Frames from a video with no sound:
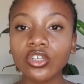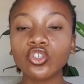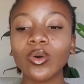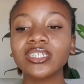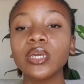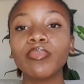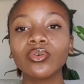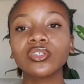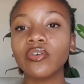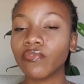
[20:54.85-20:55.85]
So I say
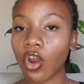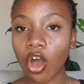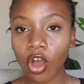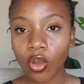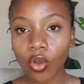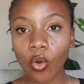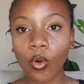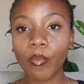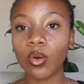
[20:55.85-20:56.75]
post a vlog or